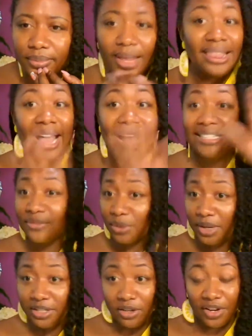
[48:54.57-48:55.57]
Lots of
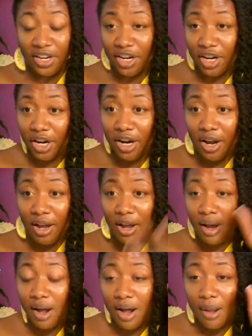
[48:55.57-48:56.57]
3s over here
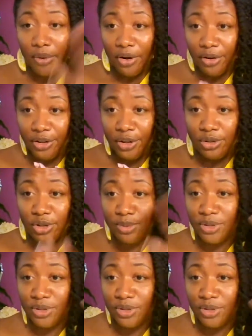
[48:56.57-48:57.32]
on YouTube.